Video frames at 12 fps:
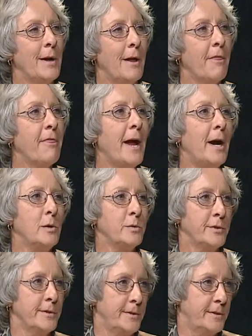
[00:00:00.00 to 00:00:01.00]

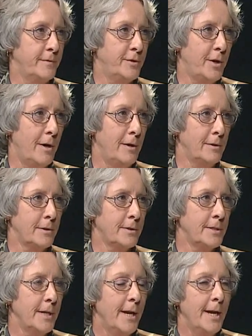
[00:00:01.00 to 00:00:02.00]
thousands of
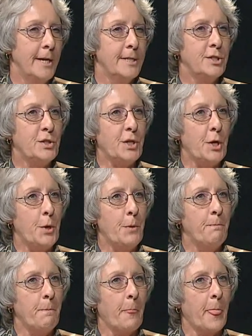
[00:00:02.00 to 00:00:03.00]
dollars.
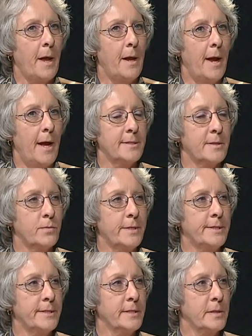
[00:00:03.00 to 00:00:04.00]
So as a
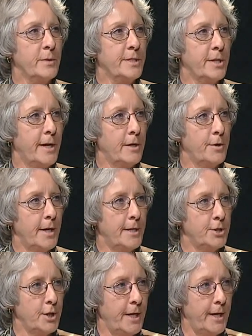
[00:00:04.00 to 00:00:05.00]
recently retired
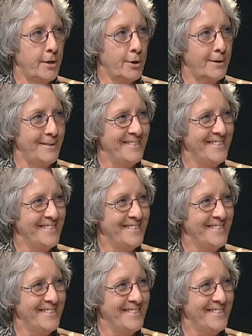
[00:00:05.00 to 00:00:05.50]
educator